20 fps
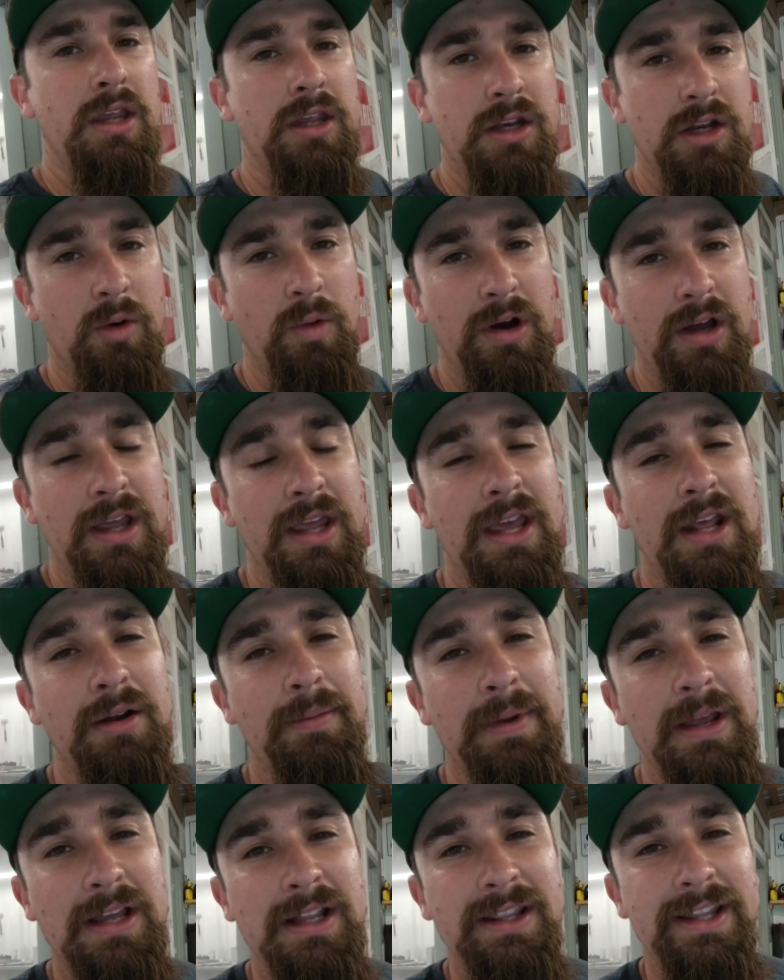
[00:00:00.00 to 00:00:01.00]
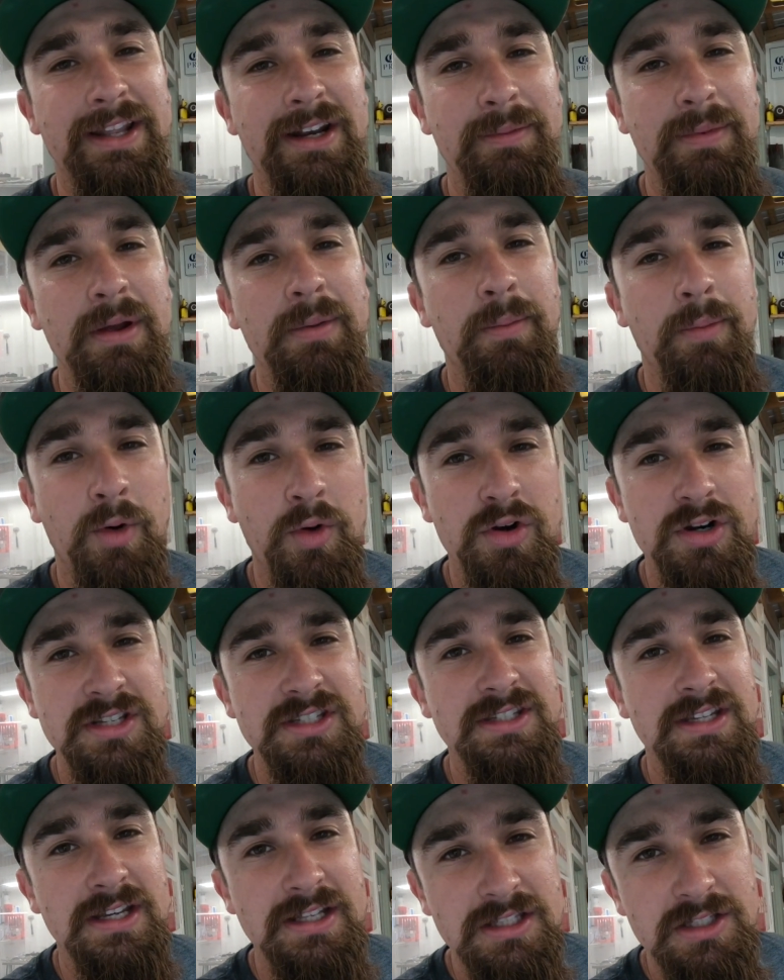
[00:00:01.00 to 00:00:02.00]
You know what? It'll make a little bit more
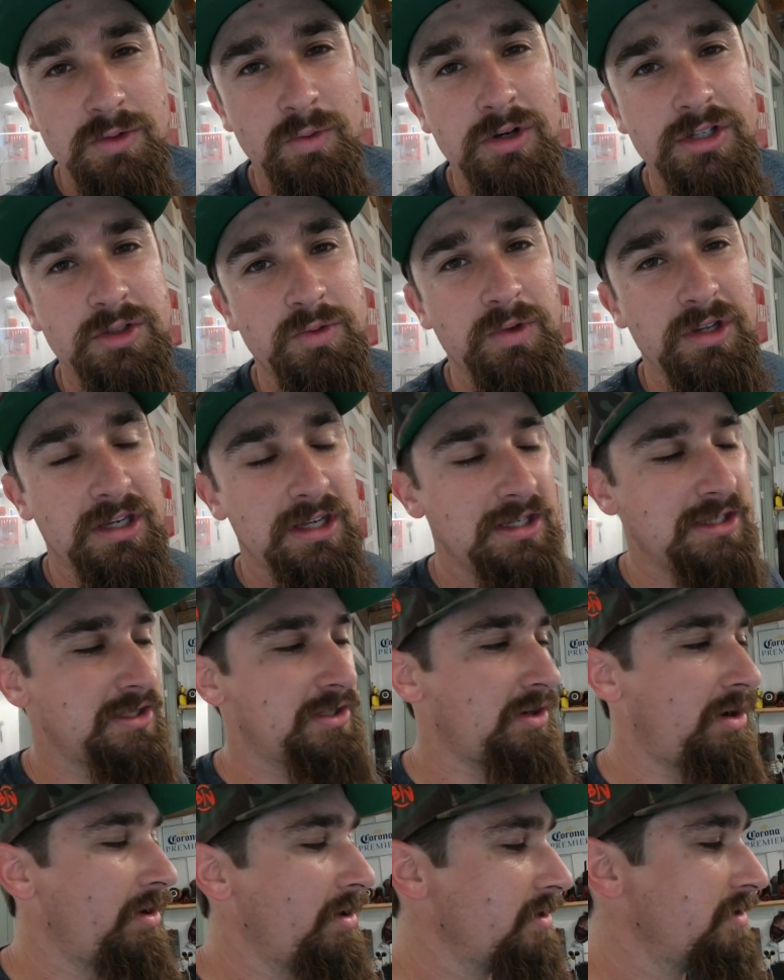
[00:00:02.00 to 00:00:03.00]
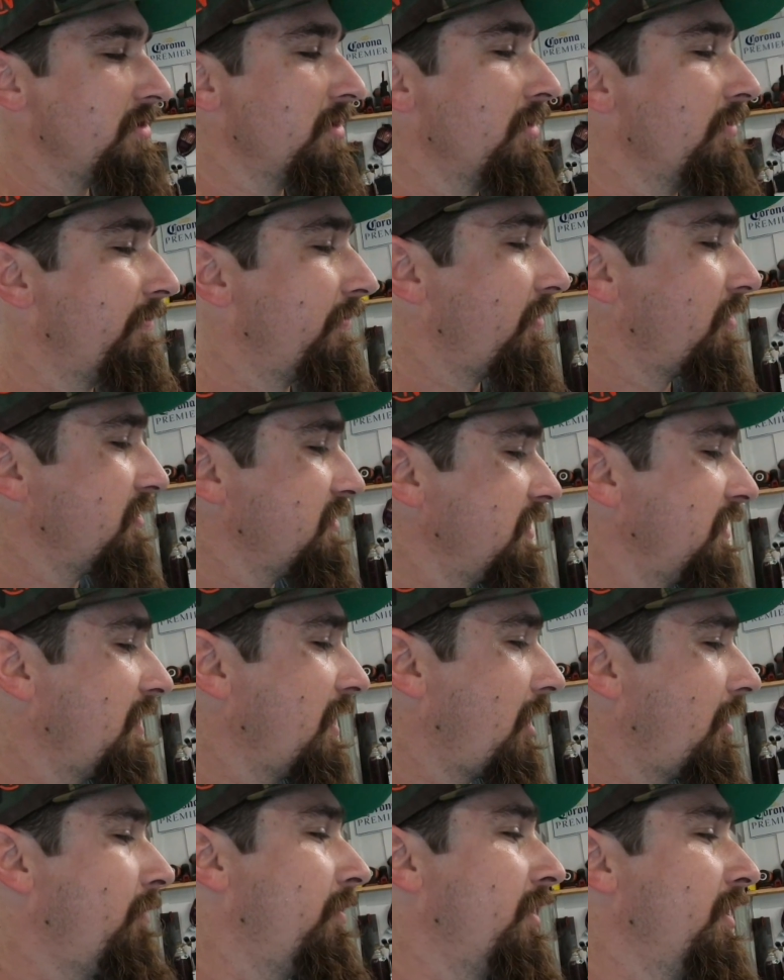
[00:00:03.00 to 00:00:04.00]
sense once we get started. So the first thing
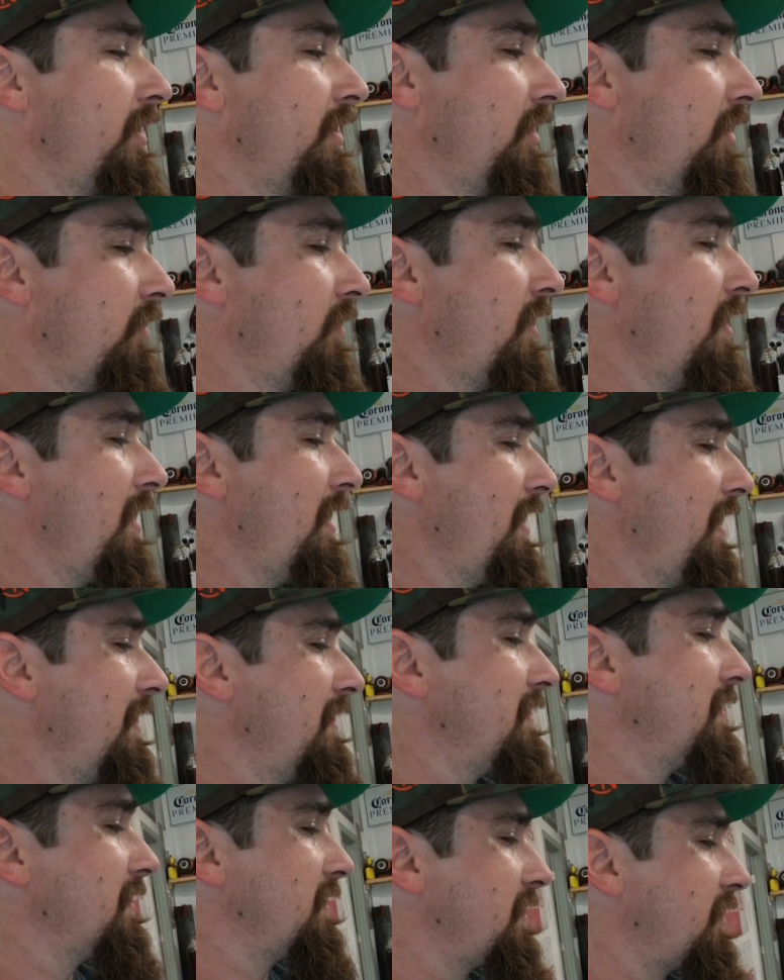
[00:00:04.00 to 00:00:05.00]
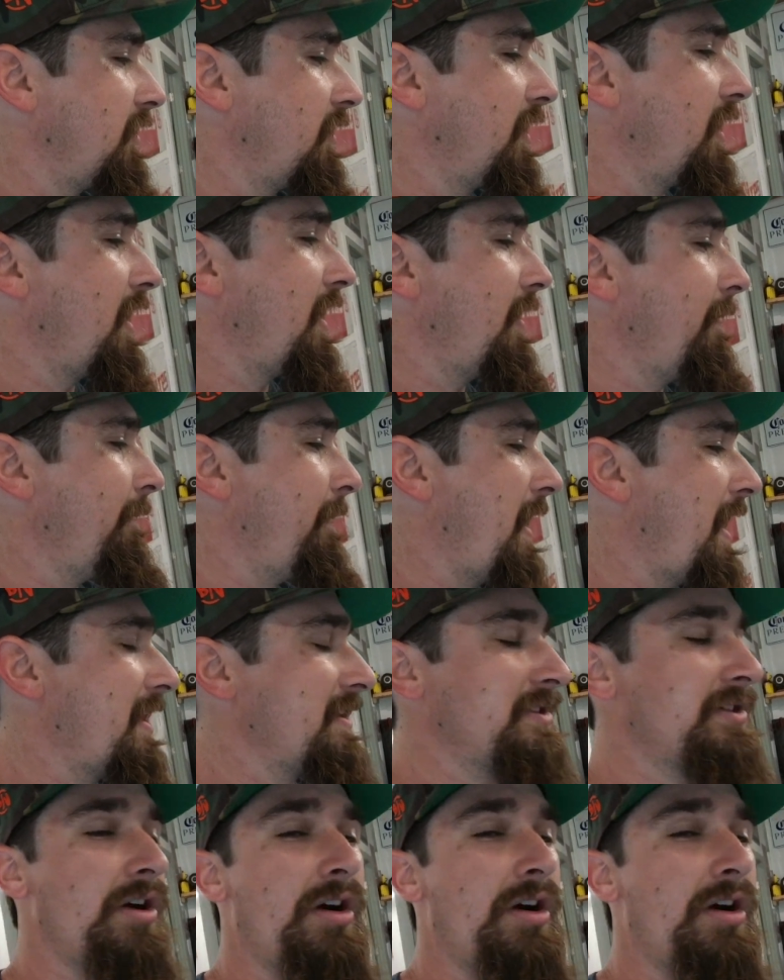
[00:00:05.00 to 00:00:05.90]
that I want to do is to start kind of mask